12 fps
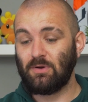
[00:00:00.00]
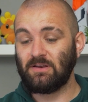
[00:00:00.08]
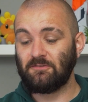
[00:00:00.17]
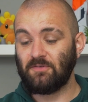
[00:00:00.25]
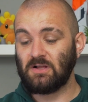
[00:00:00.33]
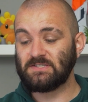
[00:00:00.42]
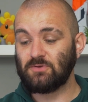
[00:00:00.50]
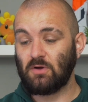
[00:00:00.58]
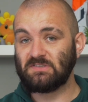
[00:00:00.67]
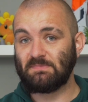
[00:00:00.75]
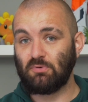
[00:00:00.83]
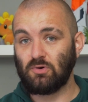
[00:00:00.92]
in advance of
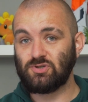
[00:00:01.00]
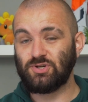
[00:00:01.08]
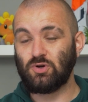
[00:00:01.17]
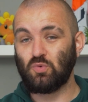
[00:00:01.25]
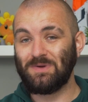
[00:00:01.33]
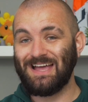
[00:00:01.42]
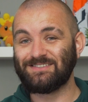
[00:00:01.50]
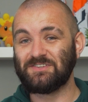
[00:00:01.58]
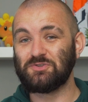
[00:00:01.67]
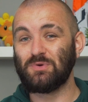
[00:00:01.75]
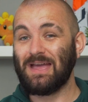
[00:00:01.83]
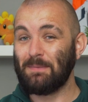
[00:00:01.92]
going to Portugal, we had to
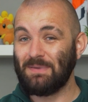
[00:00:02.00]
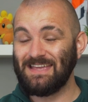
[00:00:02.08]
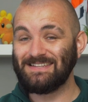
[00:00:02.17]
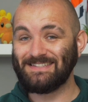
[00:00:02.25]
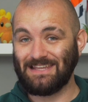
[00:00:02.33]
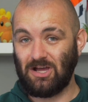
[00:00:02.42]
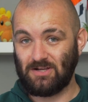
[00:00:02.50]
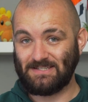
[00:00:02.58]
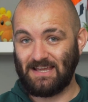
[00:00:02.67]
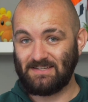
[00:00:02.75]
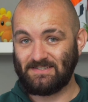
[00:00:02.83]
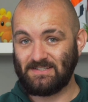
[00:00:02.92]
do a PCR
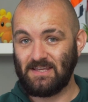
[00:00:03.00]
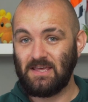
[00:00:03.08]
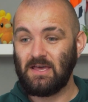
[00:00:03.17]
test,